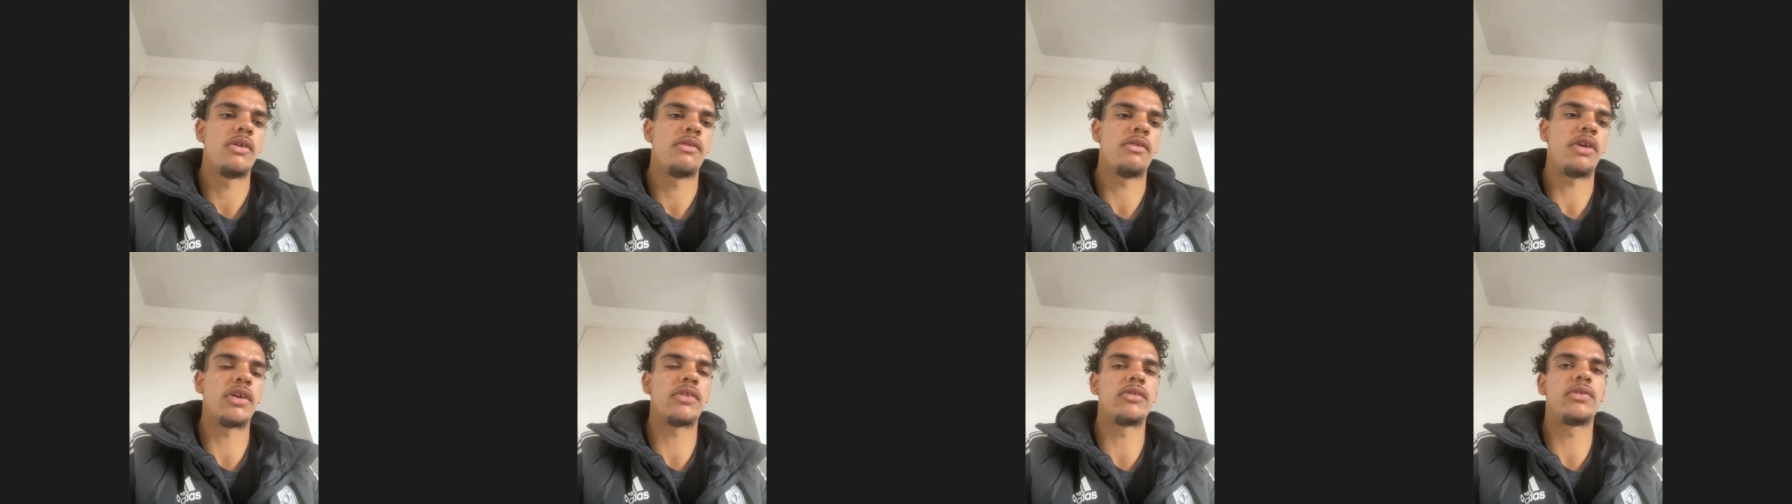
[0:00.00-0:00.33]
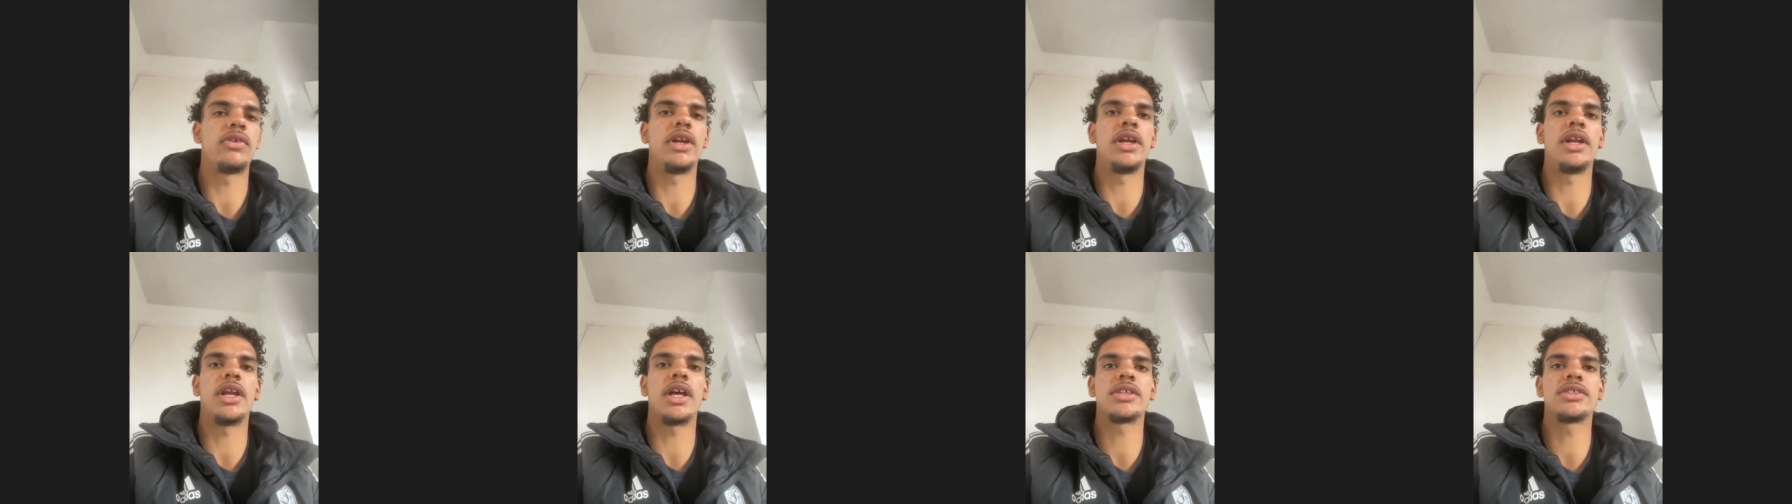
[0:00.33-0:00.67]

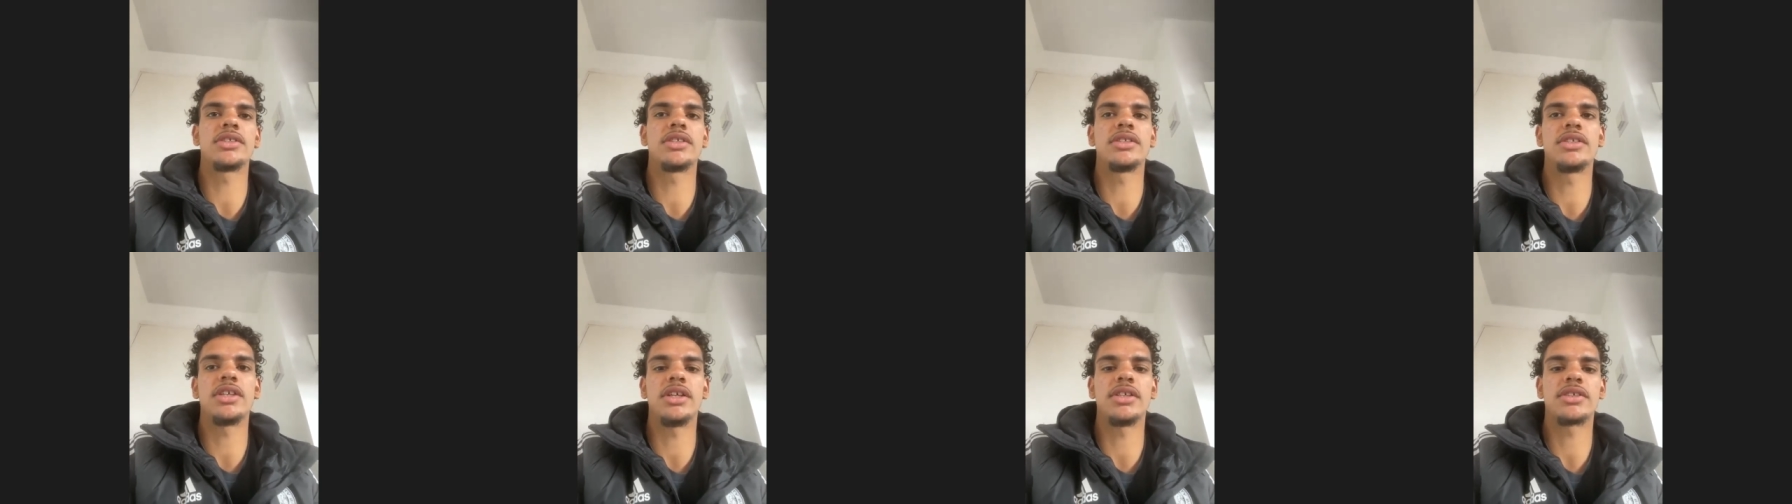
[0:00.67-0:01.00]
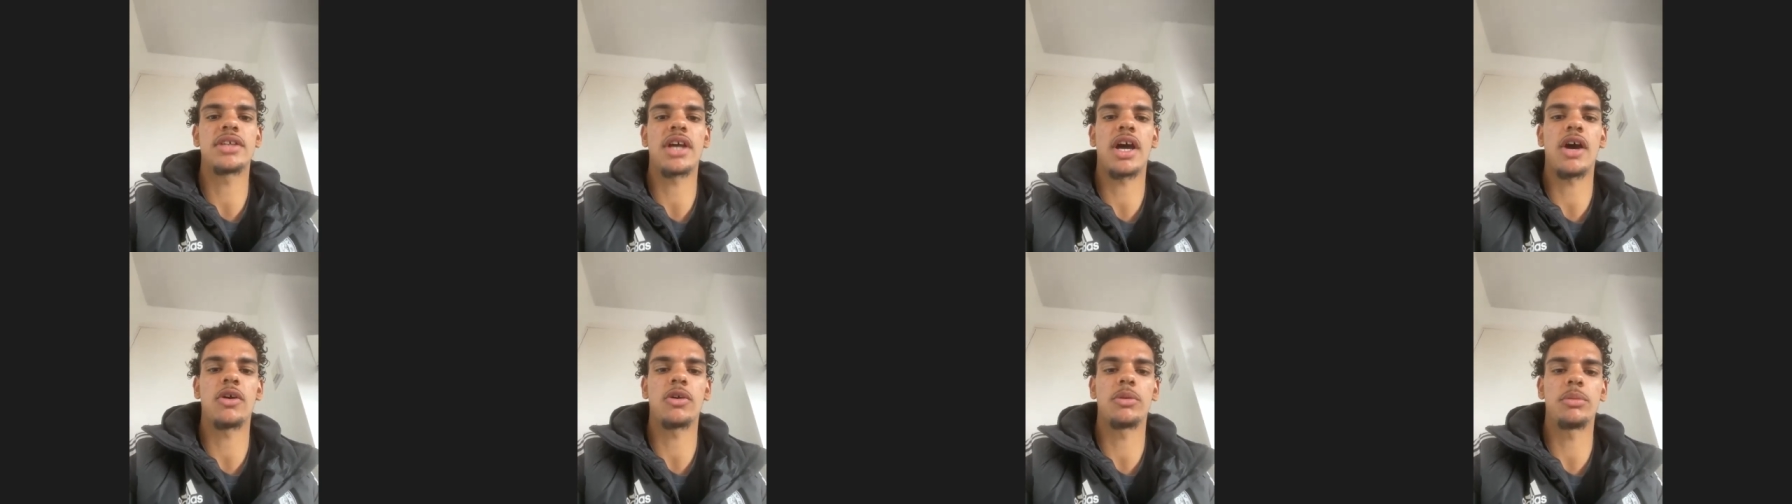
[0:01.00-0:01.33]
thankfully Leicester City
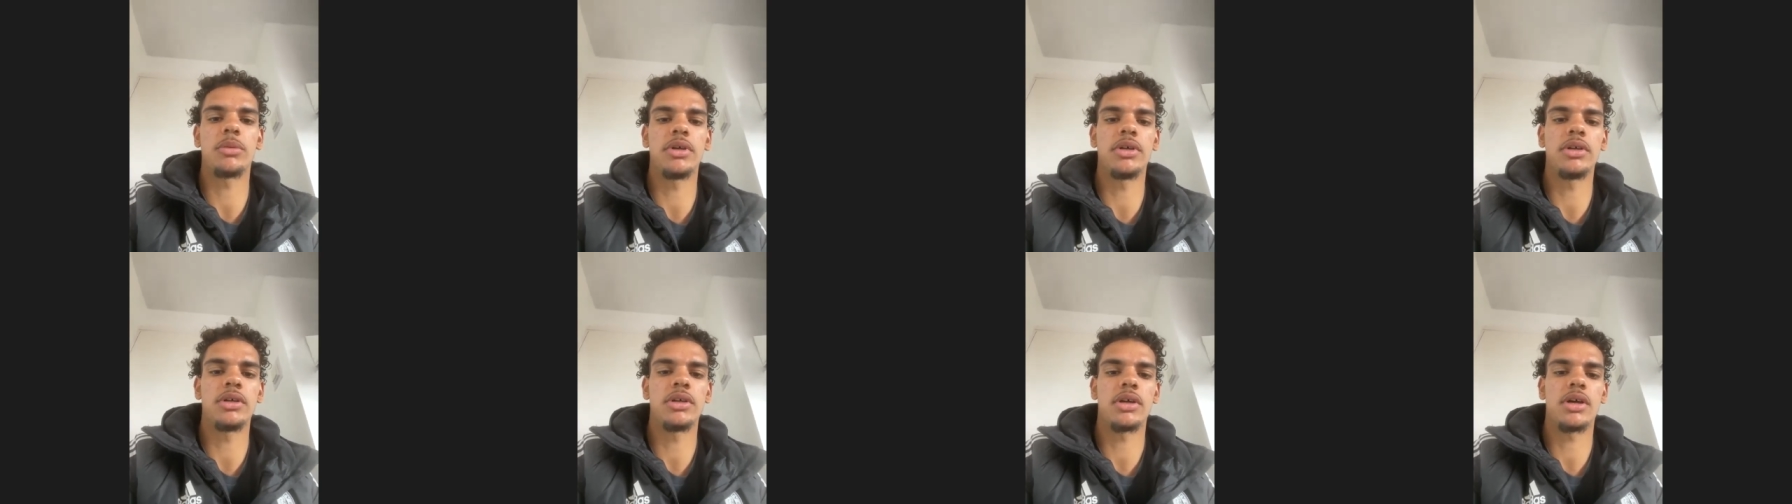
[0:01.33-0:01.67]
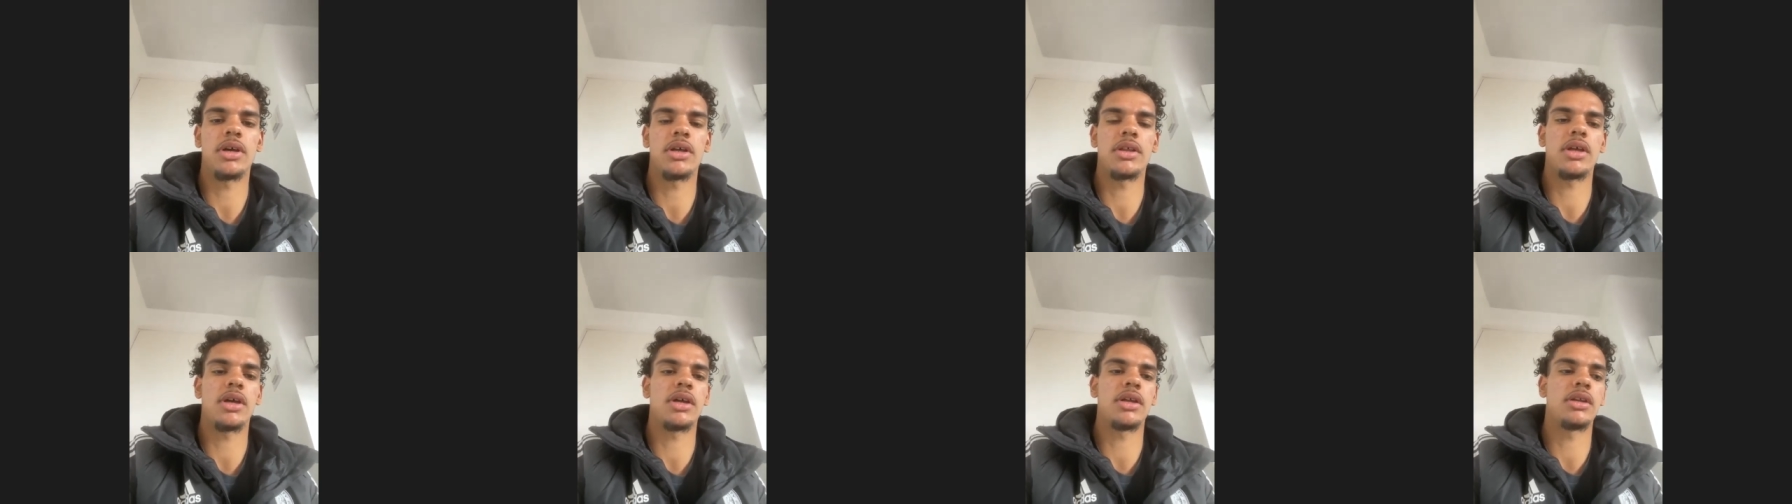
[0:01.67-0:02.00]
scouted me,
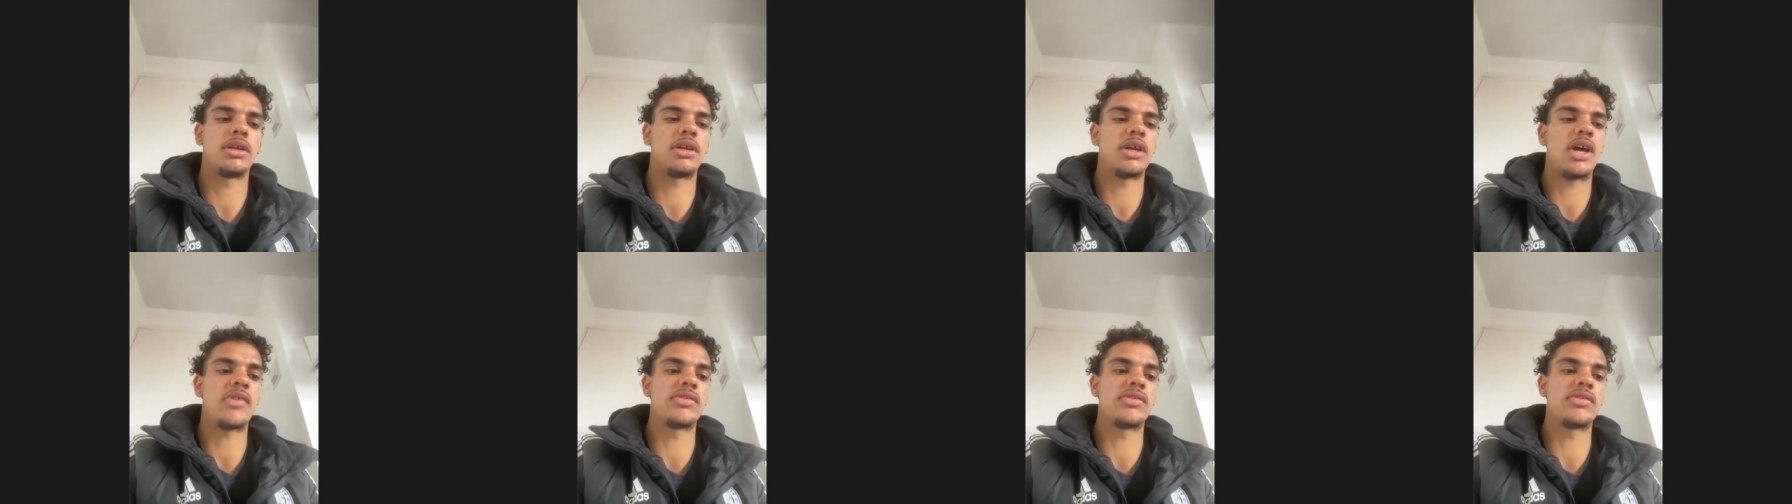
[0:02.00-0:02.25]
and then